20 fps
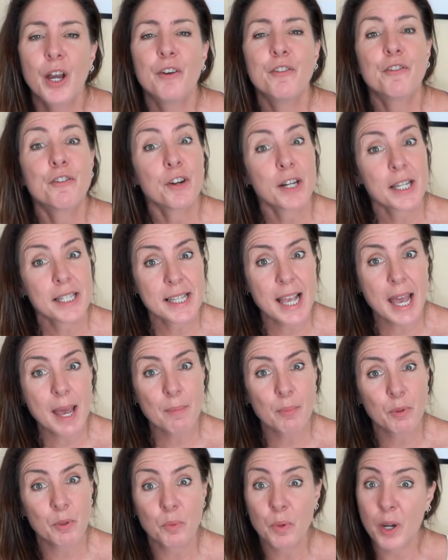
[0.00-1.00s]
For
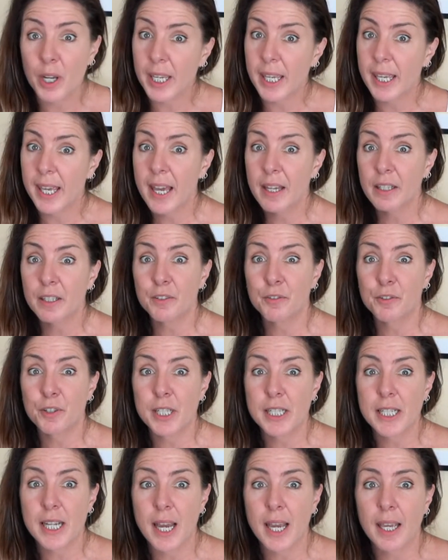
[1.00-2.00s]
example, working out
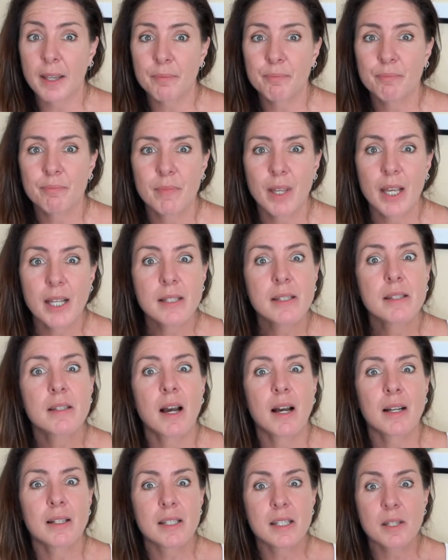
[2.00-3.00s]
every day, it
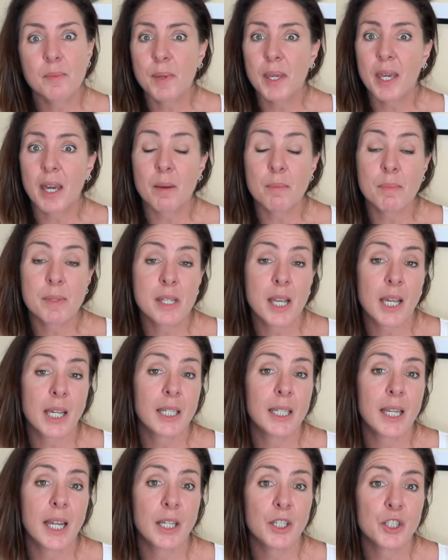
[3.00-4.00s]
starts to become
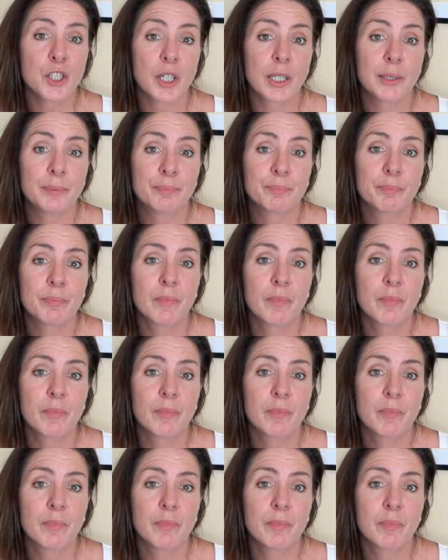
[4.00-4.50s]
second nature.